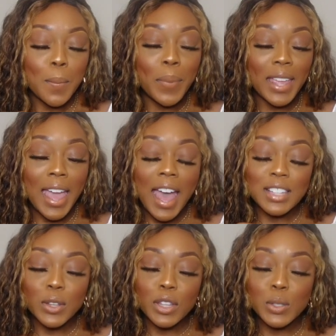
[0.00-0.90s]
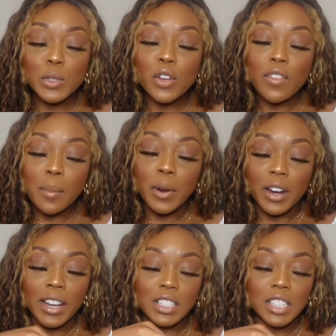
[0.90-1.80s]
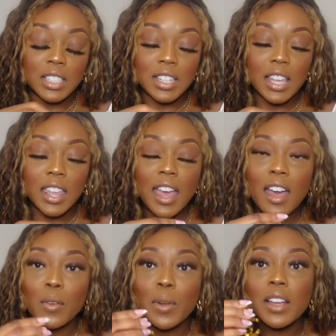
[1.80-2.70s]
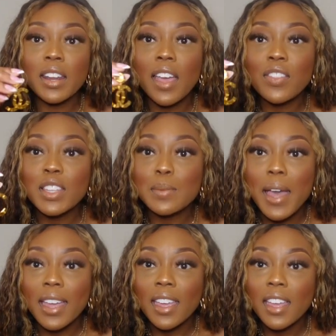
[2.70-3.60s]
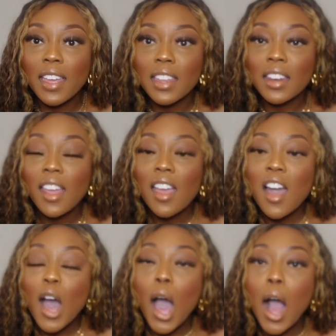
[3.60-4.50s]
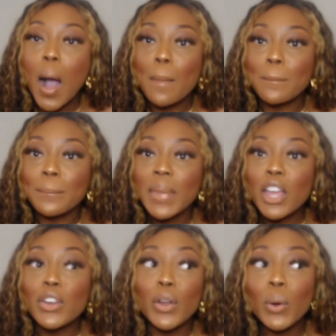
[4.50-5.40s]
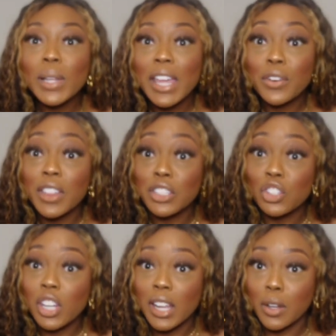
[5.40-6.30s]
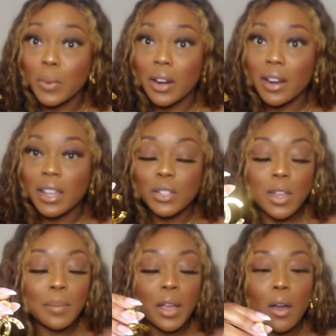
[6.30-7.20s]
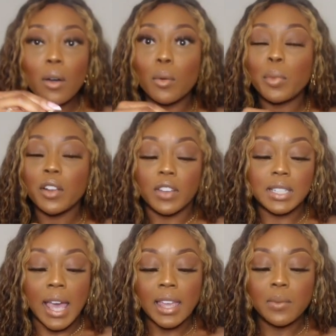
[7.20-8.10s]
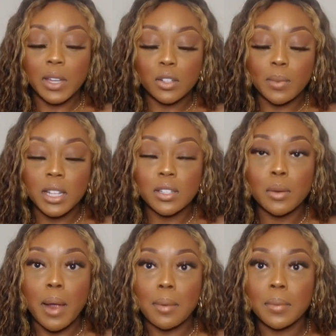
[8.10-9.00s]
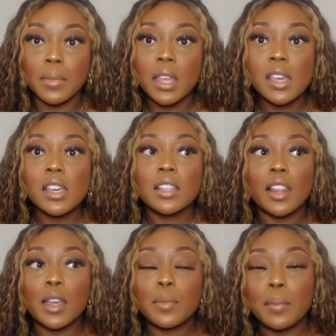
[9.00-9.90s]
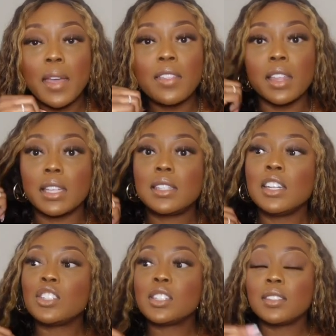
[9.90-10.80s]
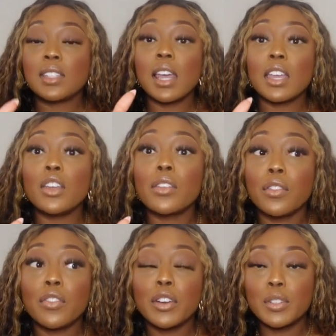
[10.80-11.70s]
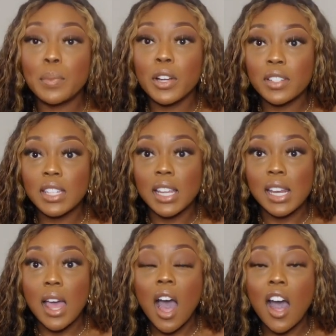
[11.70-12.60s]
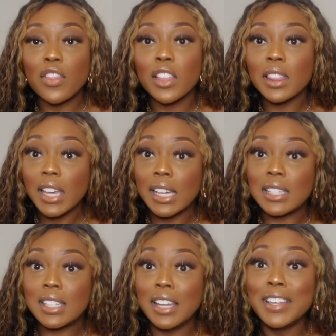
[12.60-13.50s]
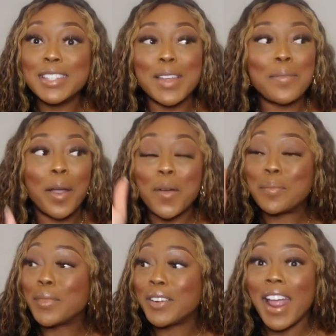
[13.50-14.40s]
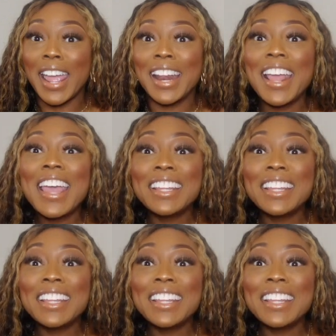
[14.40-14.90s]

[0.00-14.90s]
But yeah, so this was November, and she's like, yeah, we're gonna get these back in no later than January. So I'm like, oh, perfect. I can wait 2 months, no problem. Like, put me on the list. And she's like, you're the first person on the list. So I'm like, great.